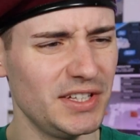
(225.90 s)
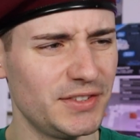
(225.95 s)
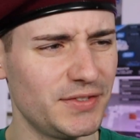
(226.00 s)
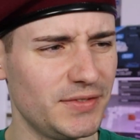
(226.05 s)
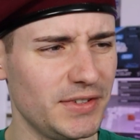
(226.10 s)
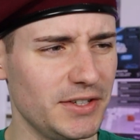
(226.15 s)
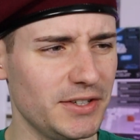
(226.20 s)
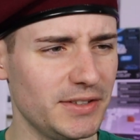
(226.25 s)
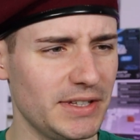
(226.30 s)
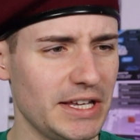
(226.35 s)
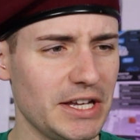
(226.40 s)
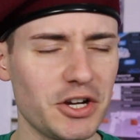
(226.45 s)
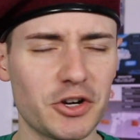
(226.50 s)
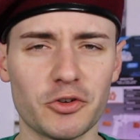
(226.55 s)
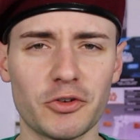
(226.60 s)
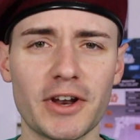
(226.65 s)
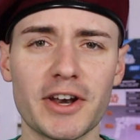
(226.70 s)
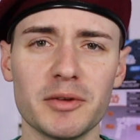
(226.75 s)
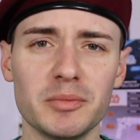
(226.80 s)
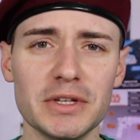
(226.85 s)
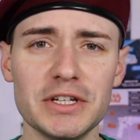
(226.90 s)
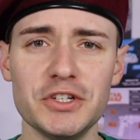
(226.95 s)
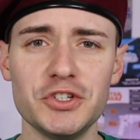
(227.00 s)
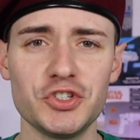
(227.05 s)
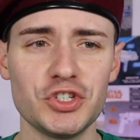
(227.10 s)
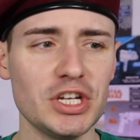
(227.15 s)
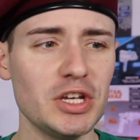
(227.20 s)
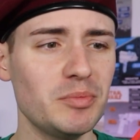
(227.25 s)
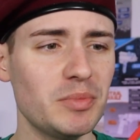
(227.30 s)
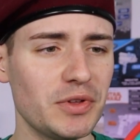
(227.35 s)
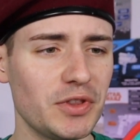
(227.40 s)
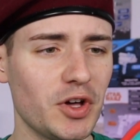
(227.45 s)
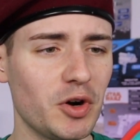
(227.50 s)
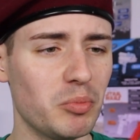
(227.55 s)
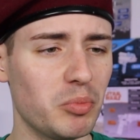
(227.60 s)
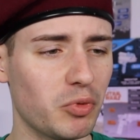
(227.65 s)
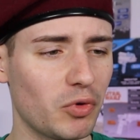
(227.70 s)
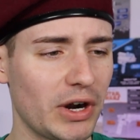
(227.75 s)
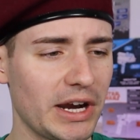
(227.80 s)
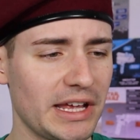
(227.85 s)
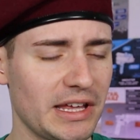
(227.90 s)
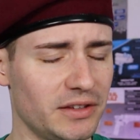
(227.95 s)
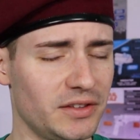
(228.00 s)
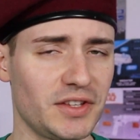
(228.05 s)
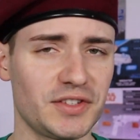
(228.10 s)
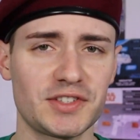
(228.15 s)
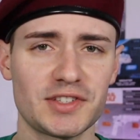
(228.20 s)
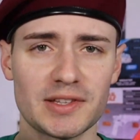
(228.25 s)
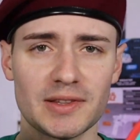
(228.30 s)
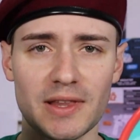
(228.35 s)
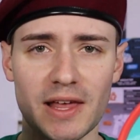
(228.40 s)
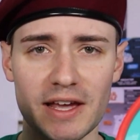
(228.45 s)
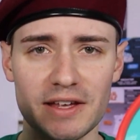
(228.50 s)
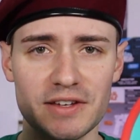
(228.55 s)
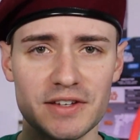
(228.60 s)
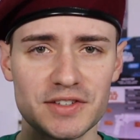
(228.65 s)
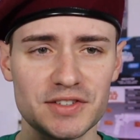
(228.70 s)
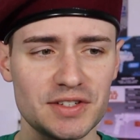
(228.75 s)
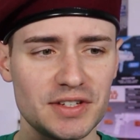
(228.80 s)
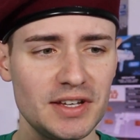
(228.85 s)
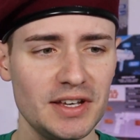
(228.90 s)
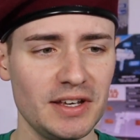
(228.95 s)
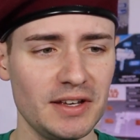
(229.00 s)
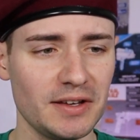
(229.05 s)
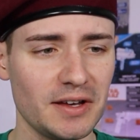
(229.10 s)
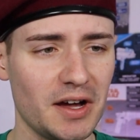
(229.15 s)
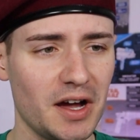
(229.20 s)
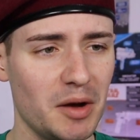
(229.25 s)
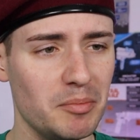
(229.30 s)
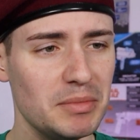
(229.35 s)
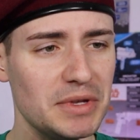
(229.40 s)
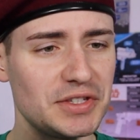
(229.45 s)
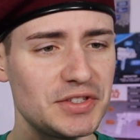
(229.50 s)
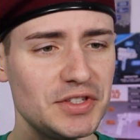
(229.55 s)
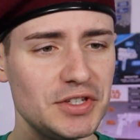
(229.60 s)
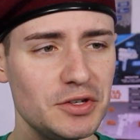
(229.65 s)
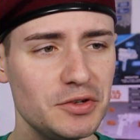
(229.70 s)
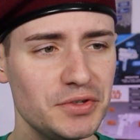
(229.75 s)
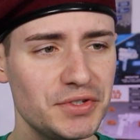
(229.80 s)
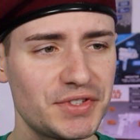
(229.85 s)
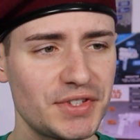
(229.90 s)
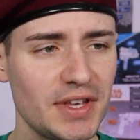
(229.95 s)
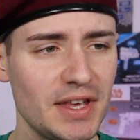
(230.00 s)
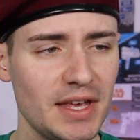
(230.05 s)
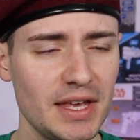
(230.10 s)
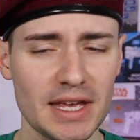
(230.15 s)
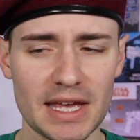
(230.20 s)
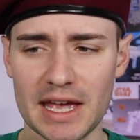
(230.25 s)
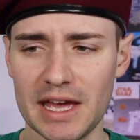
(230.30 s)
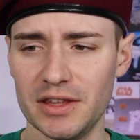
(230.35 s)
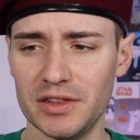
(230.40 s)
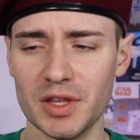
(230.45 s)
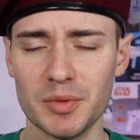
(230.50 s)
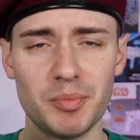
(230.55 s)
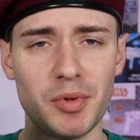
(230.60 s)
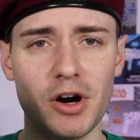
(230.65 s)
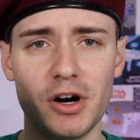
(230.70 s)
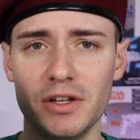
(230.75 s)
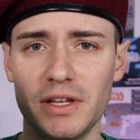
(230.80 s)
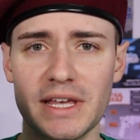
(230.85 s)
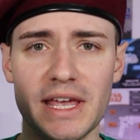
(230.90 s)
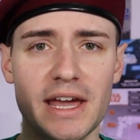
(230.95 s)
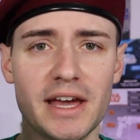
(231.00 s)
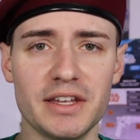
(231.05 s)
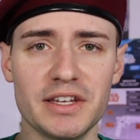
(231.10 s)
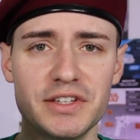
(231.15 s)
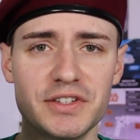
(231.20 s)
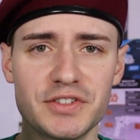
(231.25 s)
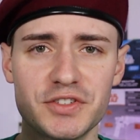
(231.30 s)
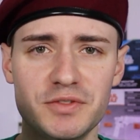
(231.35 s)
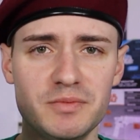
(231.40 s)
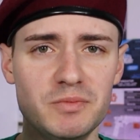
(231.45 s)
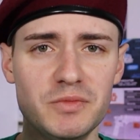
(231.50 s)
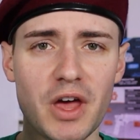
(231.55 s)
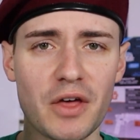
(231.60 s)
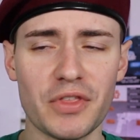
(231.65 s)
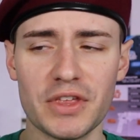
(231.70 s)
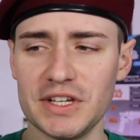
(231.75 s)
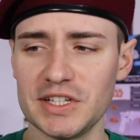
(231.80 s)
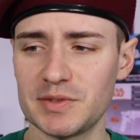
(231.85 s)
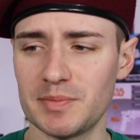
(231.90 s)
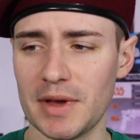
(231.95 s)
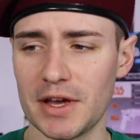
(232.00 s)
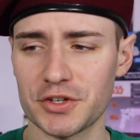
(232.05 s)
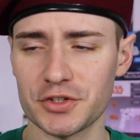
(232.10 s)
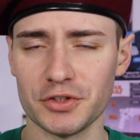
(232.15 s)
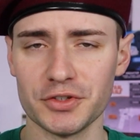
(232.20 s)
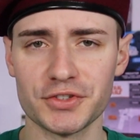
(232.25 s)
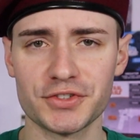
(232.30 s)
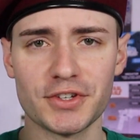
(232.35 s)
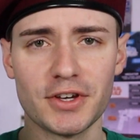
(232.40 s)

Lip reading: These feel incredibly cheap and they'll break at the slightest misuse, and the ball again is nothing special.